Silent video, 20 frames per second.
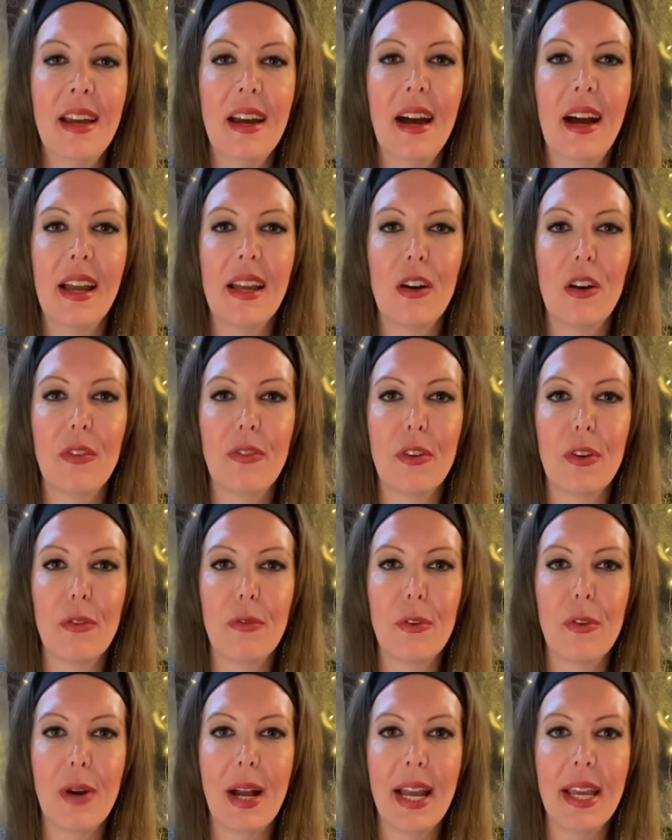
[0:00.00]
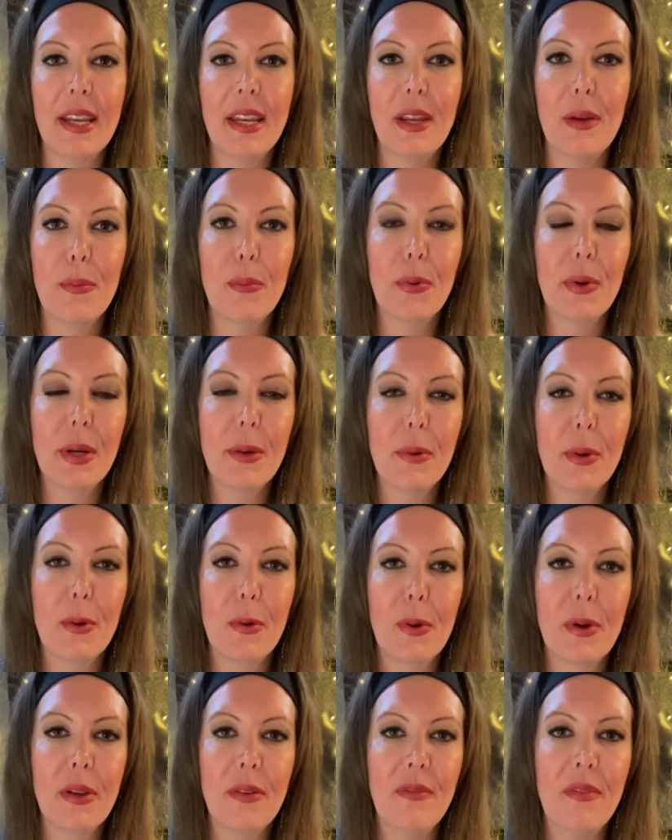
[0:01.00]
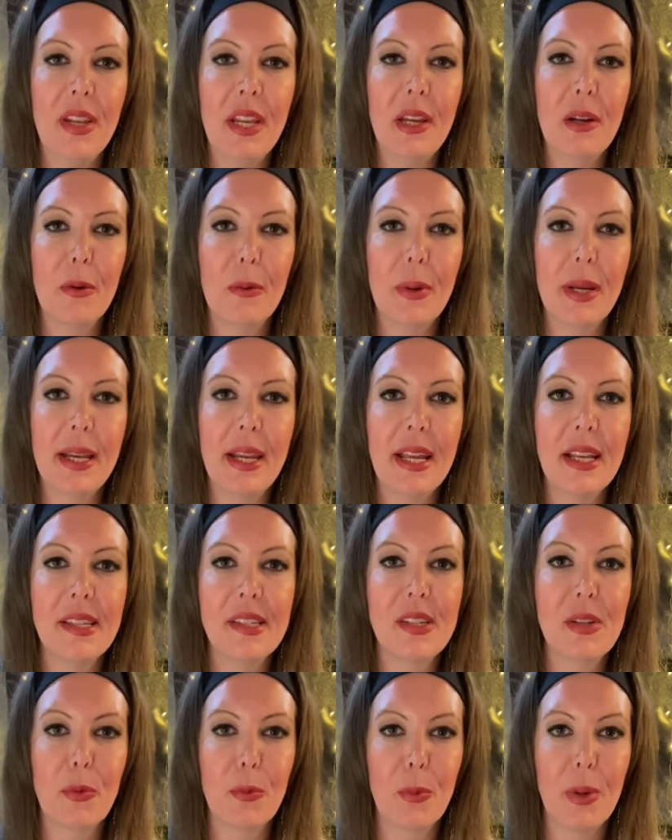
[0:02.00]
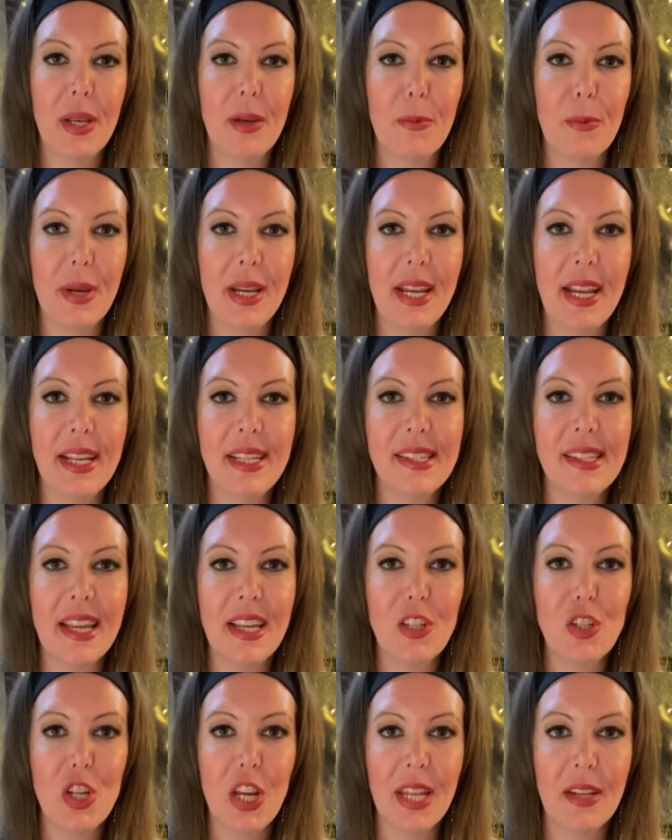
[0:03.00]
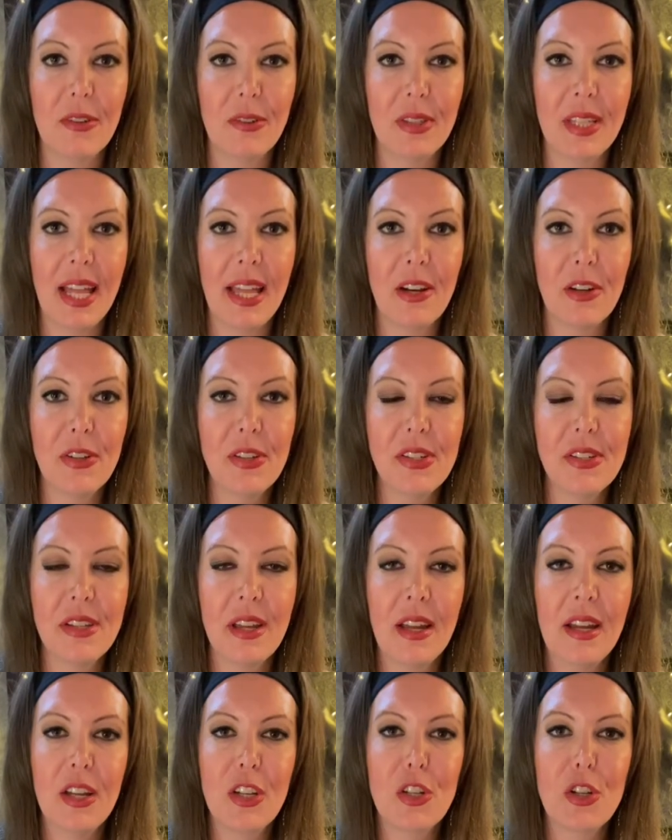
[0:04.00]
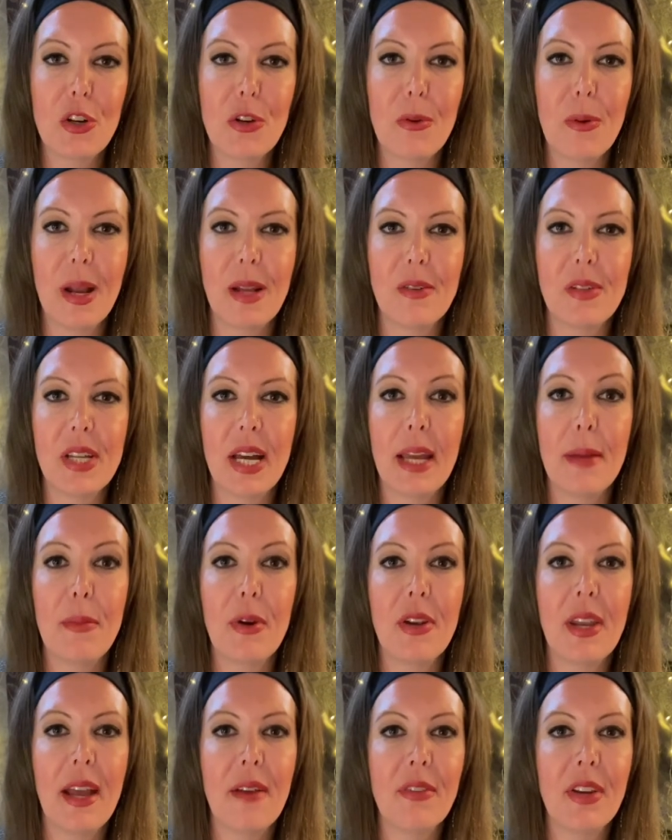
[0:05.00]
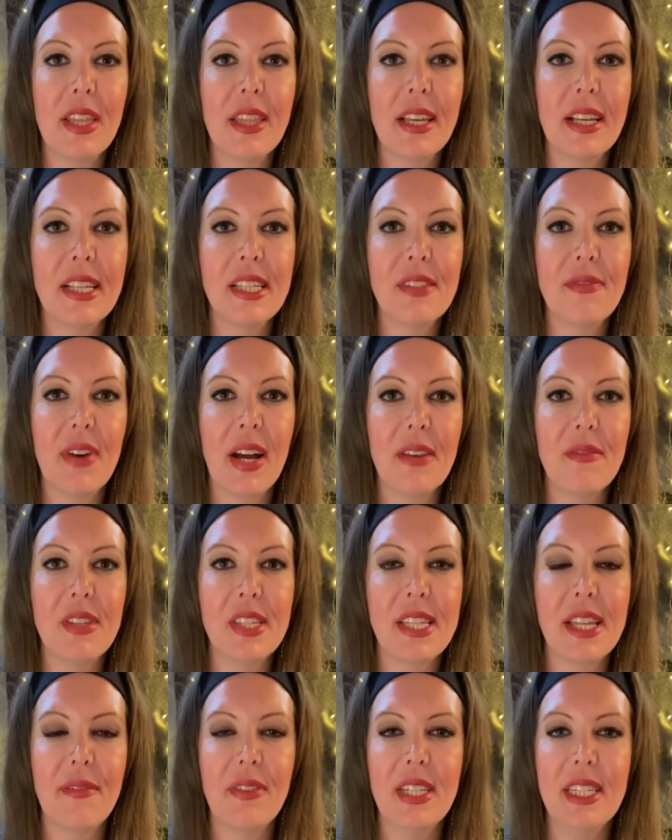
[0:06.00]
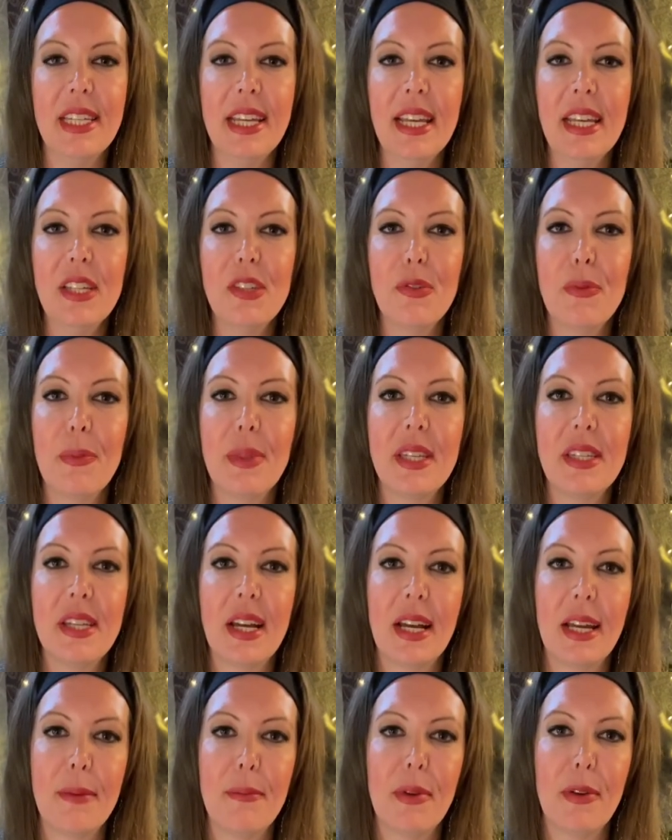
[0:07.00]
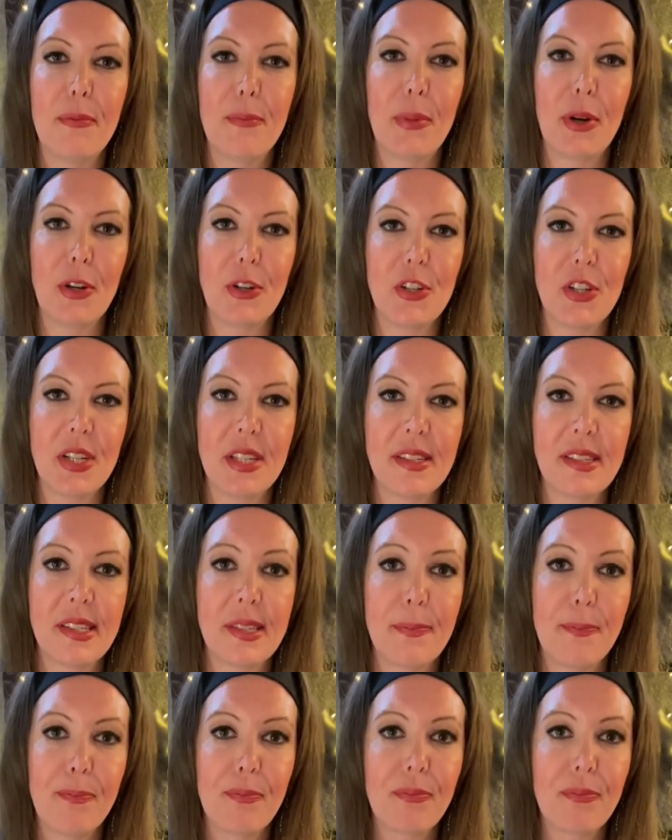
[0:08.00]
I offer a variety of pre recorded video readings, written readings, and channeled letters. Turnaround time on everything is five to seven days from the time of purchase.